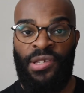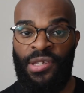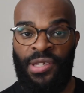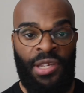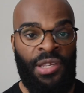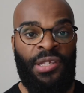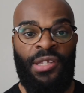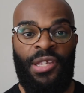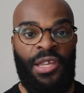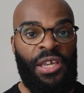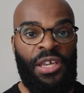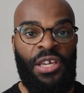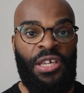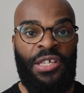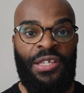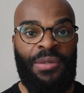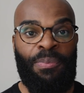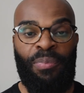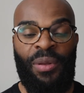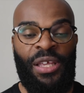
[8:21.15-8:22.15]
since
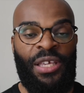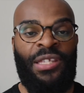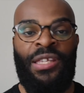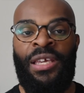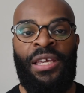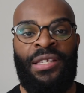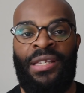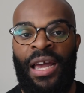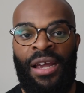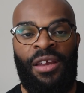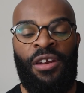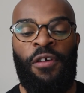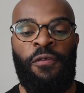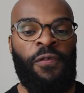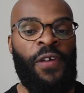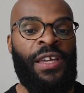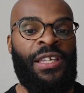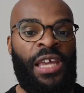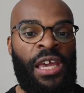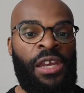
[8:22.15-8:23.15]
his placing is not going to
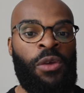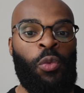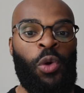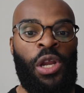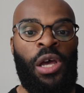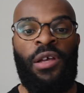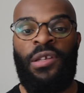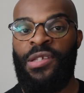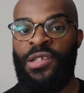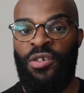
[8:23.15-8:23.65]
affect anyone else.